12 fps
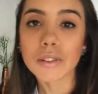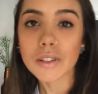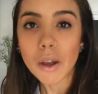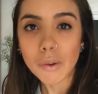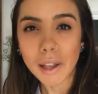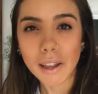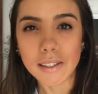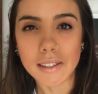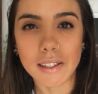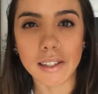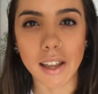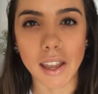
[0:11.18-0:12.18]
So guys,
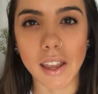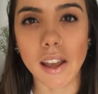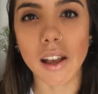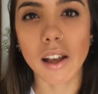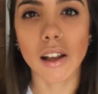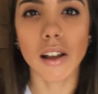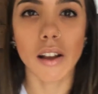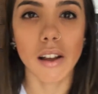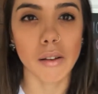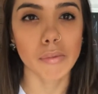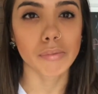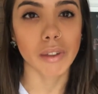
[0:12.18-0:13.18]
today
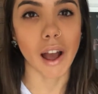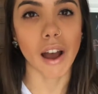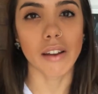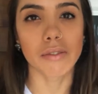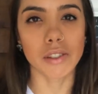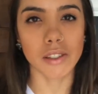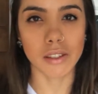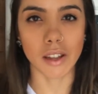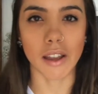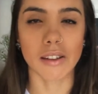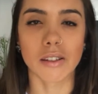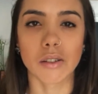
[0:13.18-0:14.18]
I've
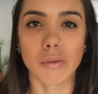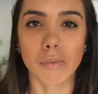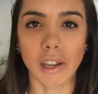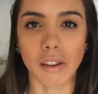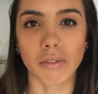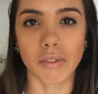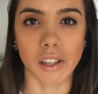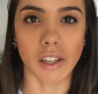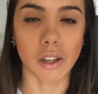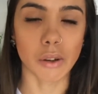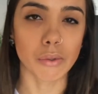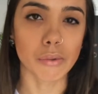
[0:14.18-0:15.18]
decided to make a
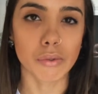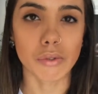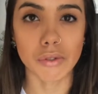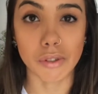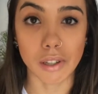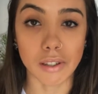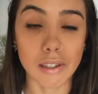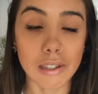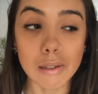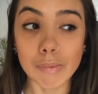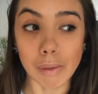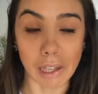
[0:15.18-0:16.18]
video just
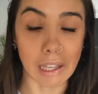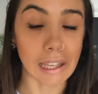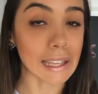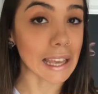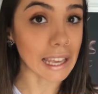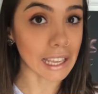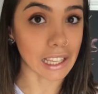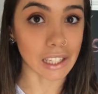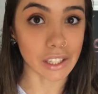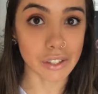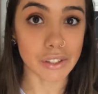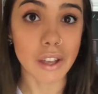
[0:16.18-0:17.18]
speaking
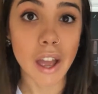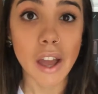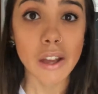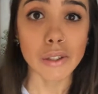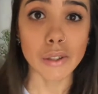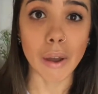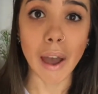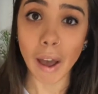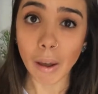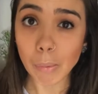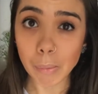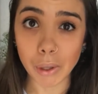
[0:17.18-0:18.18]
English to
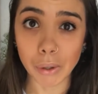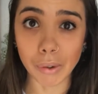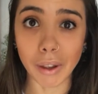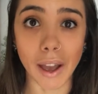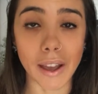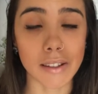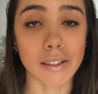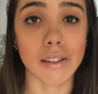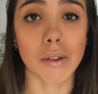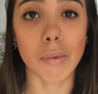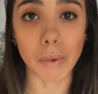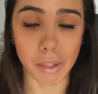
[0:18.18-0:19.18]
help you guys
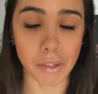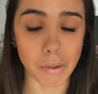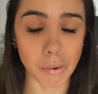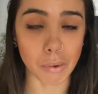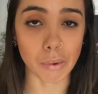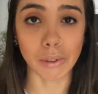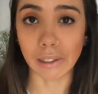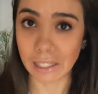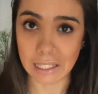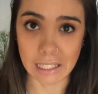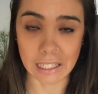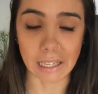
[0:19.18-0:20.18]
with your
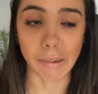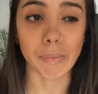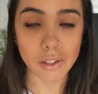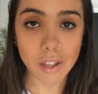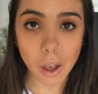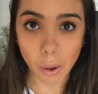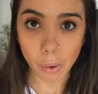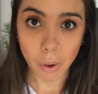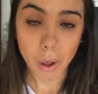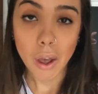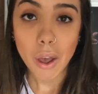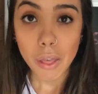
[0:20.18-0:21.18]
listening. So,
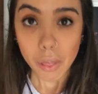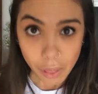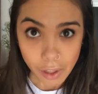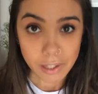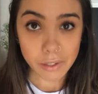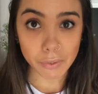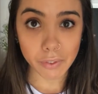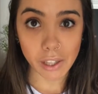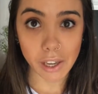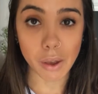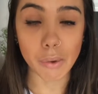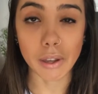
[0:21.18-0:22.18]
this
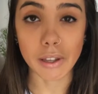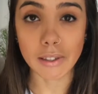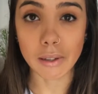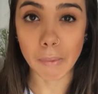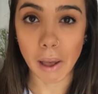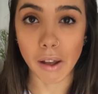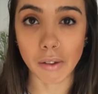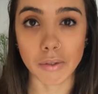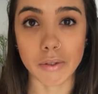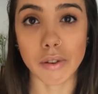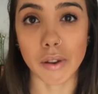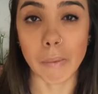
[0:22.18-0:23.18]
video is
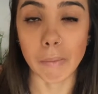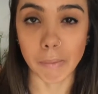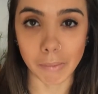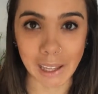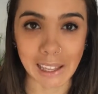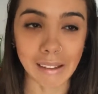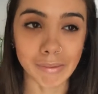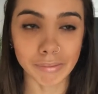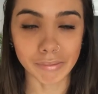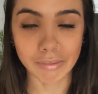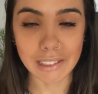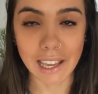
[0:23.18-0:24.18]
about me,
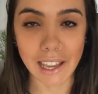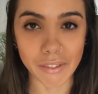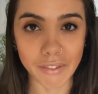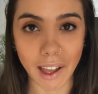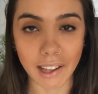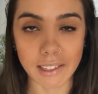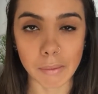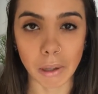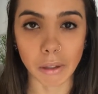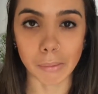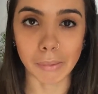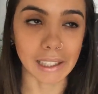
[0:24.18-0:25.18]
10 facts
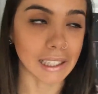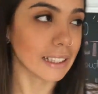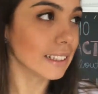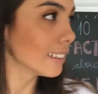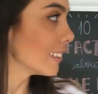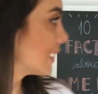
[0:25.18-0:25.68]
about me.